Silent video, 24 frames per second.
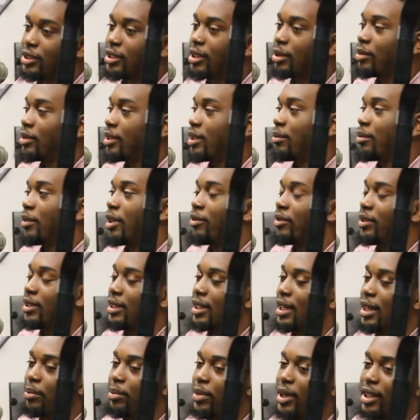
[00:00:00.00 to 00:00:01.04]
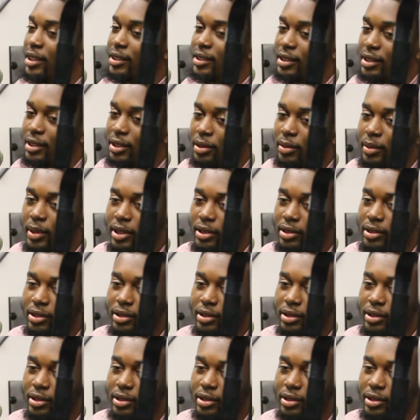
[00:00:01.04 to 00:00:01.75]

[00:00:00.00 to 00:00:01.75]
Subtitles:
something I'm not really that passionate about.